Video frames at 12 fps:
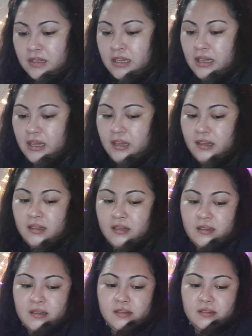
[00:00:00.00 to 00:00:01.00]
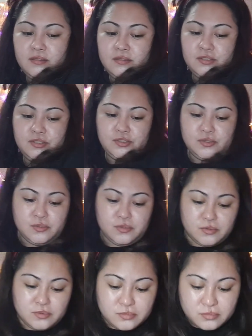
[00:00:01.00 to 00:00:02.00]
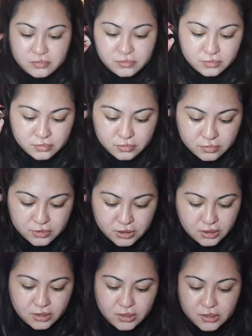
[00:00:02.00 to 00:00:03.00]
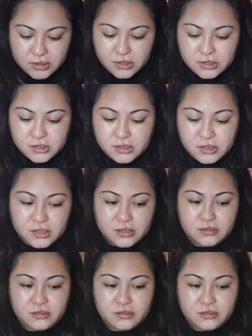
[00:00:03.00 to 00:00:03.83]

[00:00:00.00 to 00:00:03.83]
Okay, so yeah, I guess that's it.